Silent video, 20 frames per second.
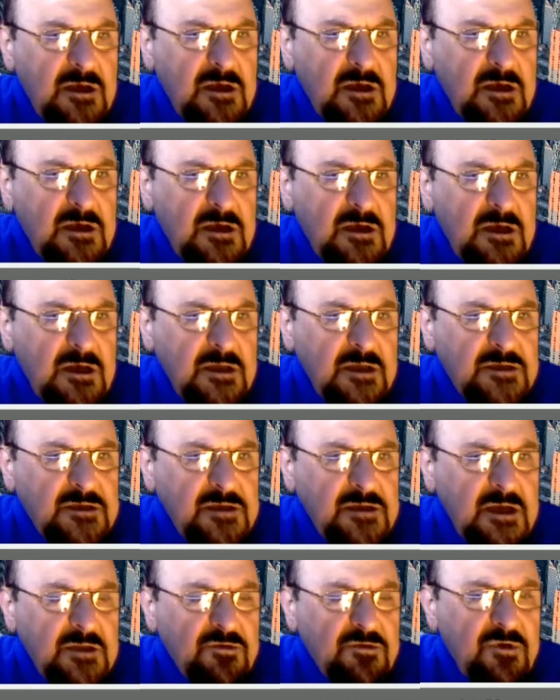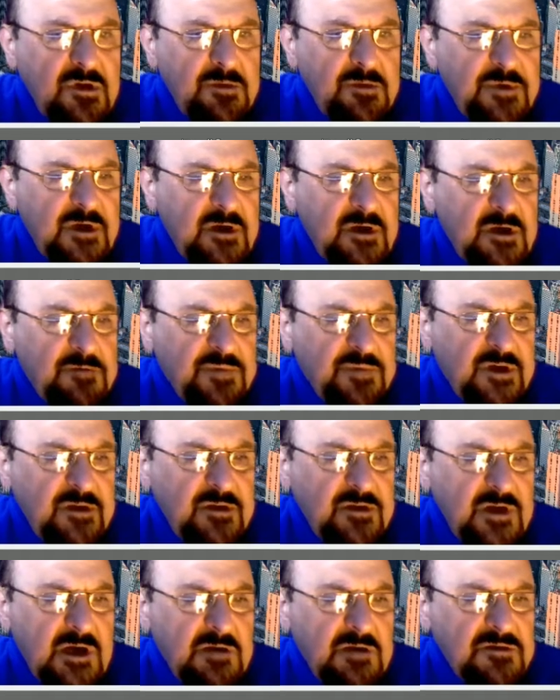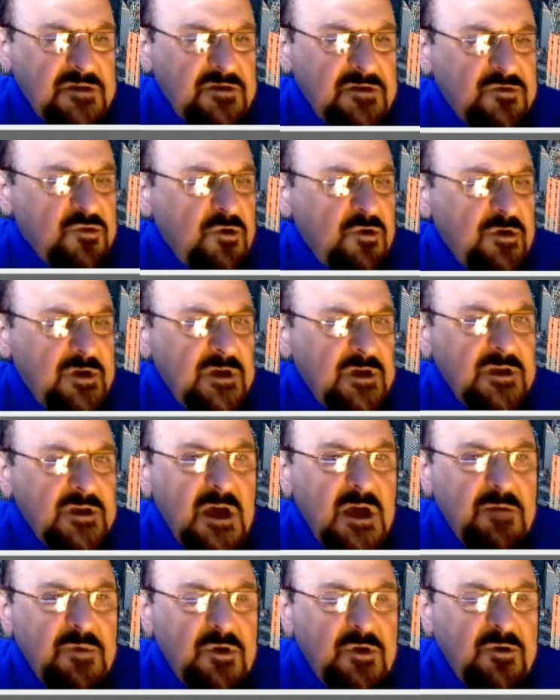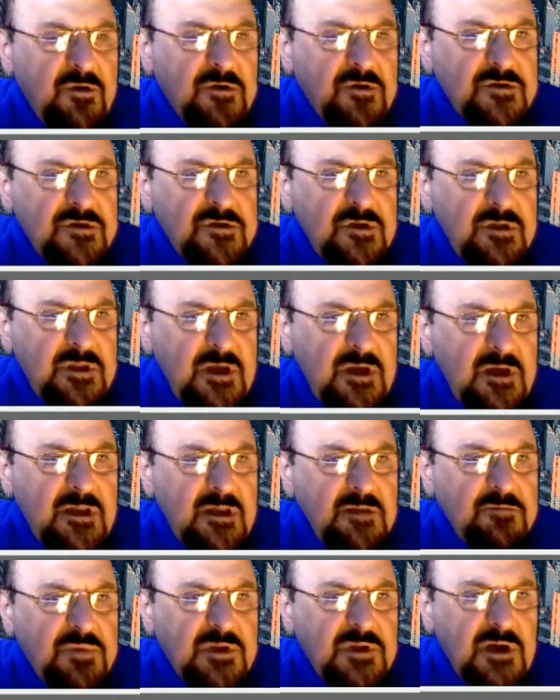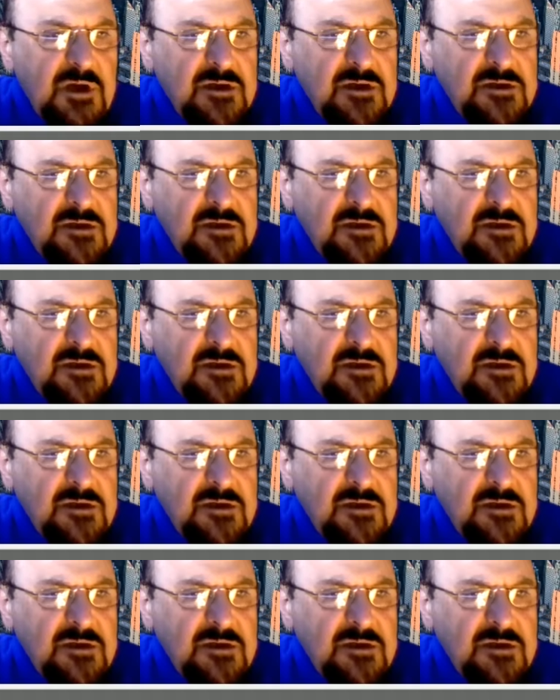it's not gonna be a print out tutorial, because nil plus